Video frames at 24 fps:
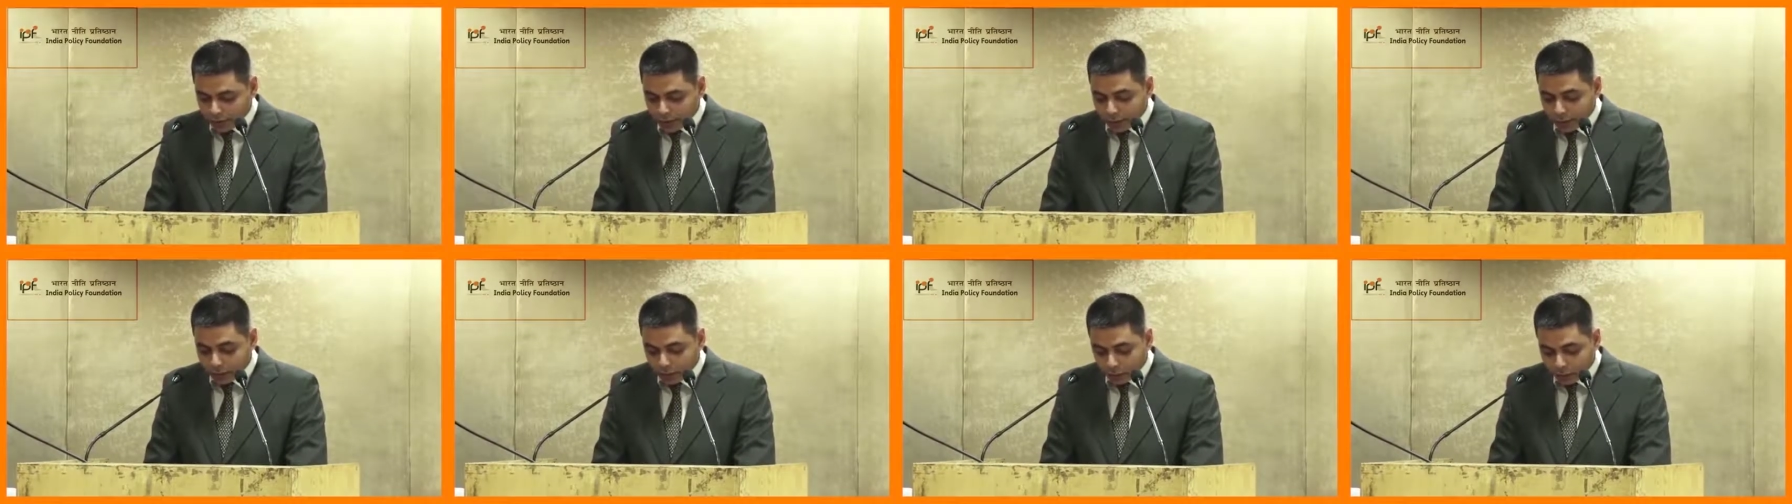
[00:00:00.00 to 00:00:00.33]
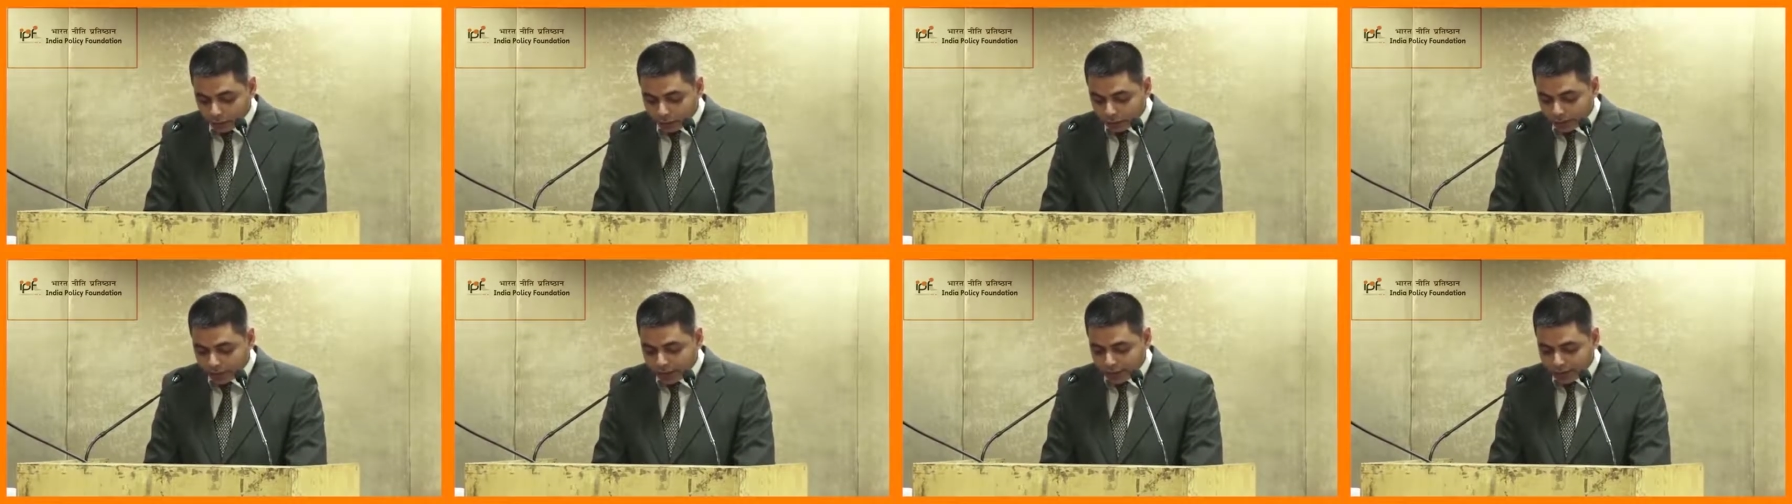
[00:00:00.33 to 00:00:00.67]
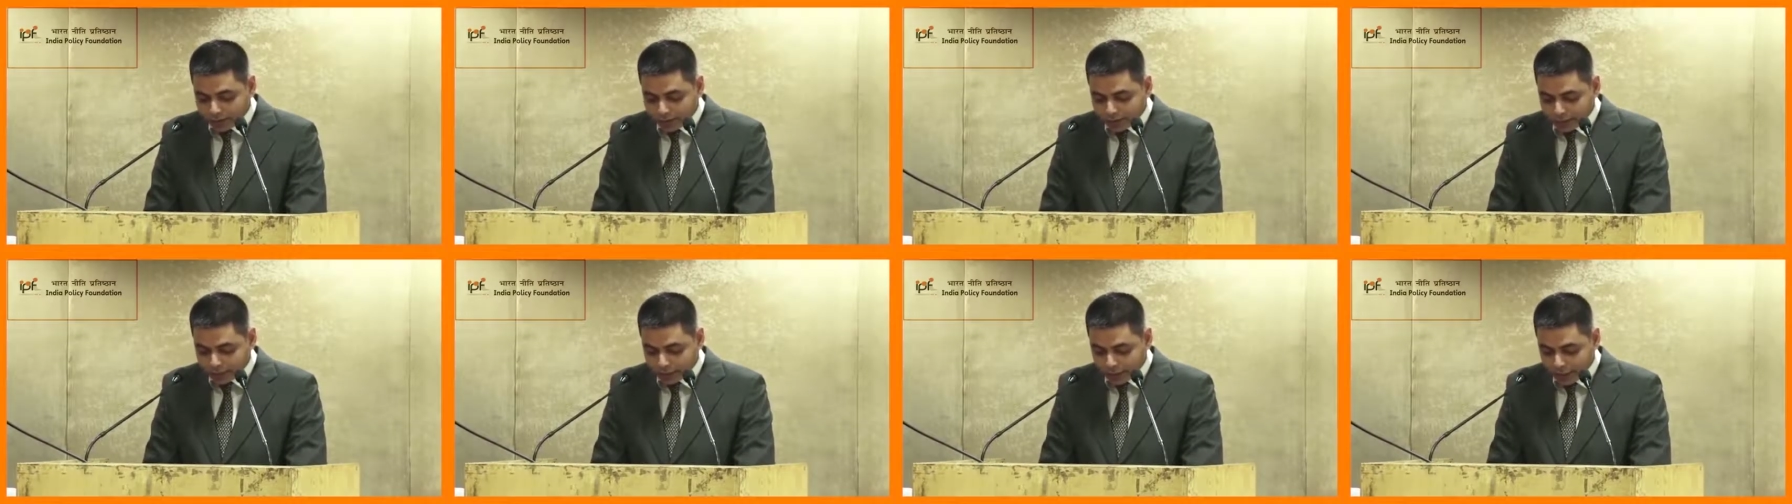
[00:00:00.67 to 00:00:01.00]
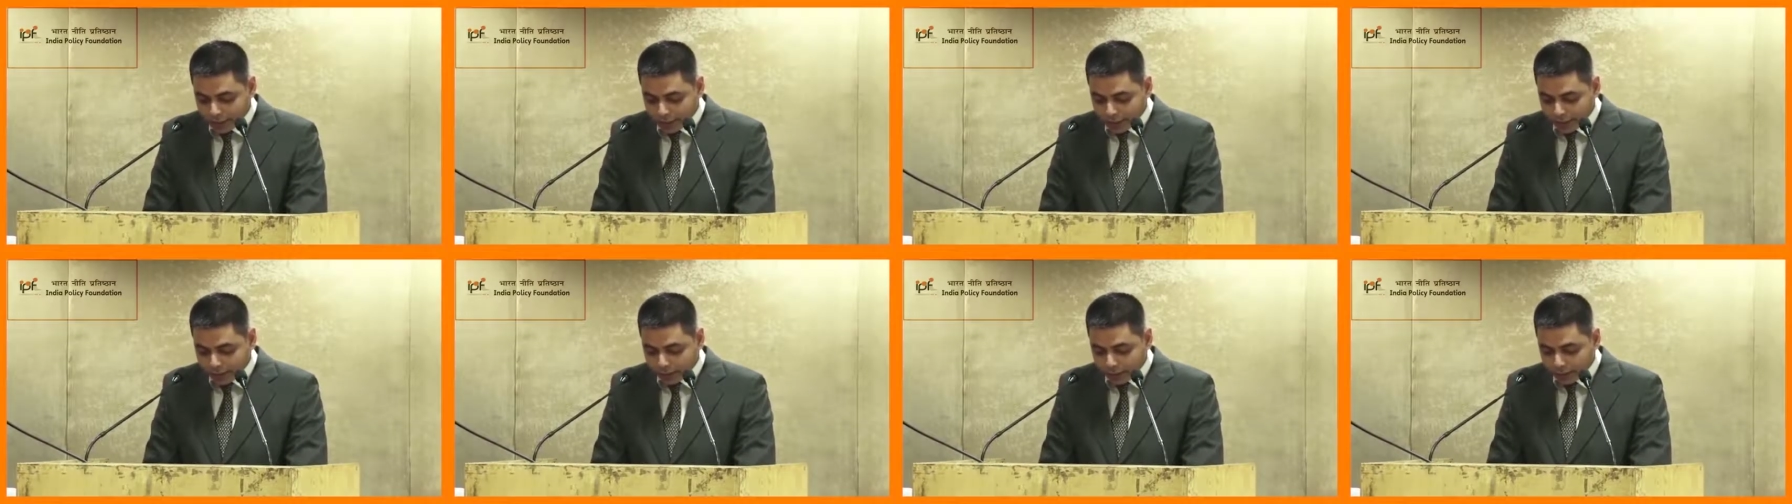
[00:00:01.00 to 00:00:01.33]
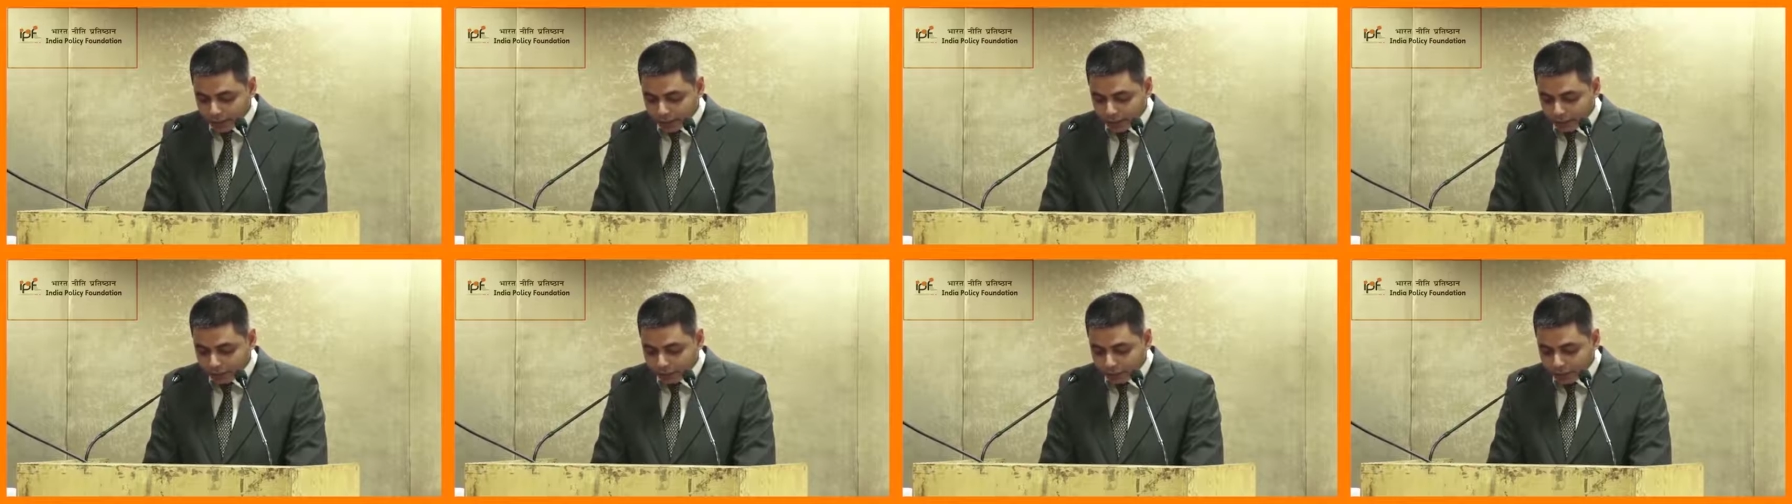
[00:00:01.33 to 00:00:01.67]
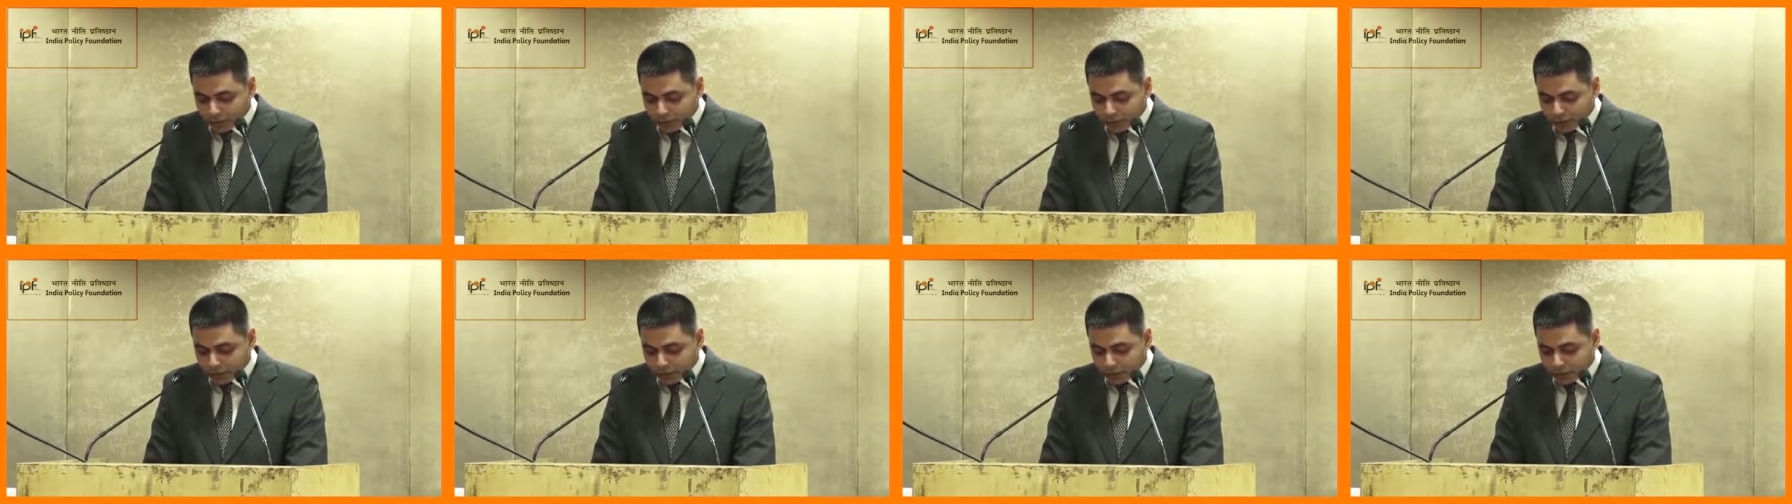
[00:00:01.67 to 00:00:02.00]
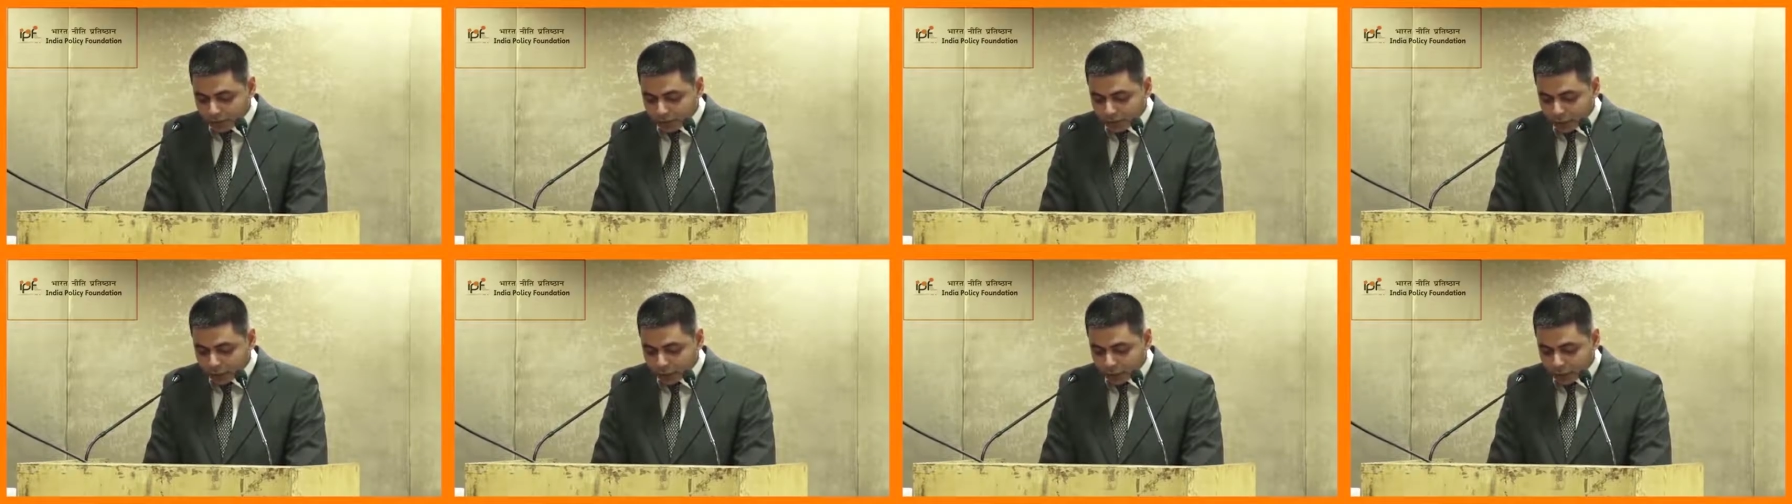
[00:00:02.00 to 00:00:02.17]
In a lot of cases, the refugees